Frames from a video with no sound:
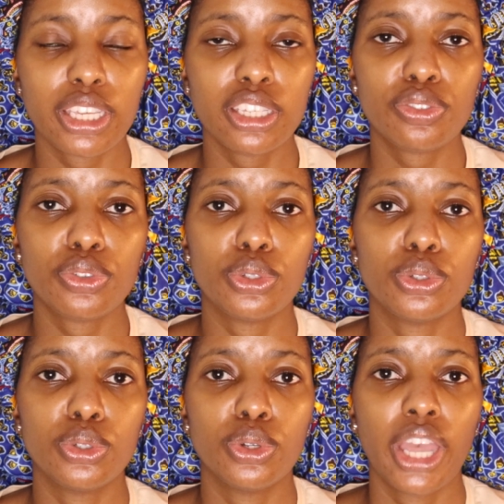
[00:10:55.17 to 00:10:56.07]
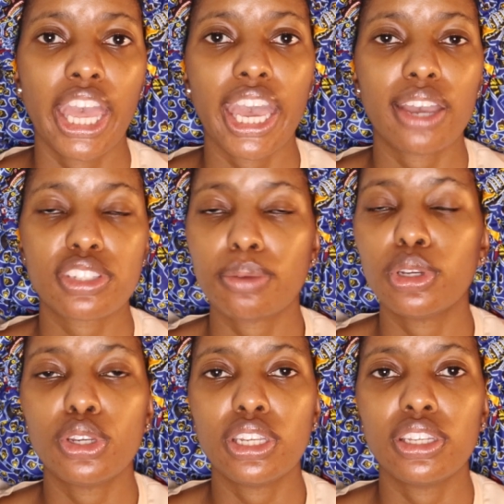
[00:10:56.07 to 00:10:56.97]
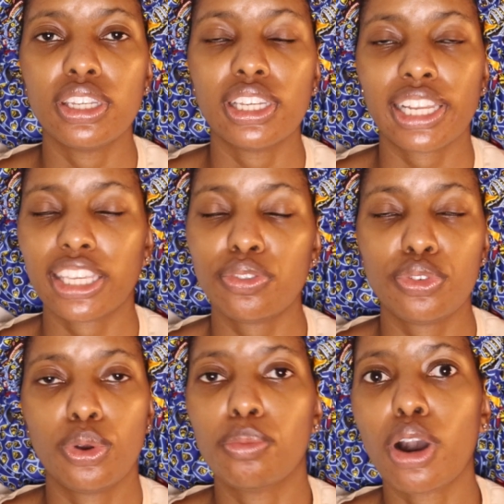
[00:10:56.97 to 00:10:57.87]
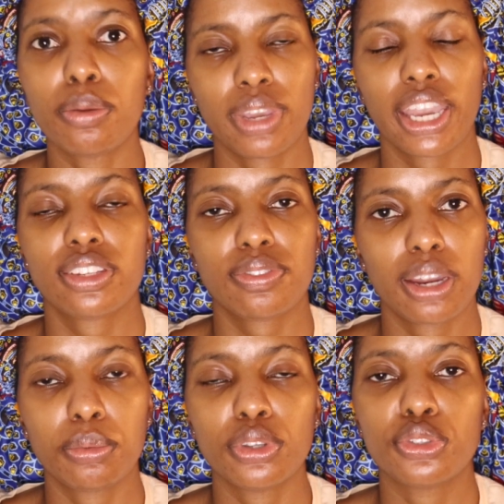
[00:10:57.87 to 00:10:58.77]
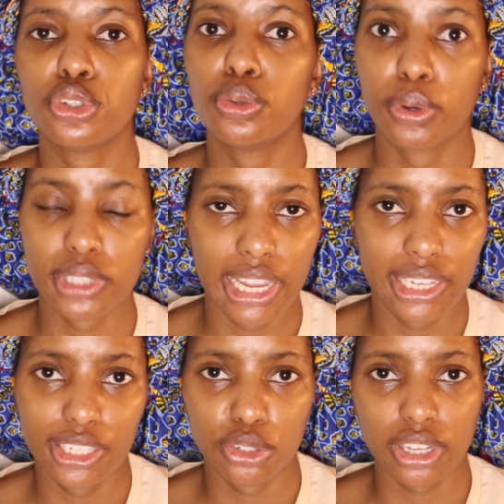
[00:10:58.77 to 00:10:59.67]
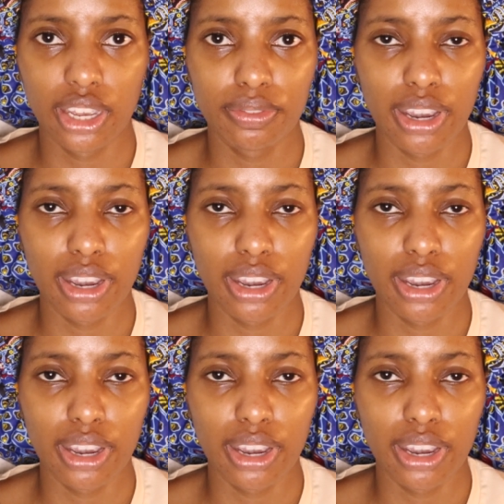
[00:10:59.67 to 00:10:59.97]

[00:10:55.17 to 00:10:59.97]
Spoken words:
If you have somebody, like if your mom had fibroids, you're most likely to have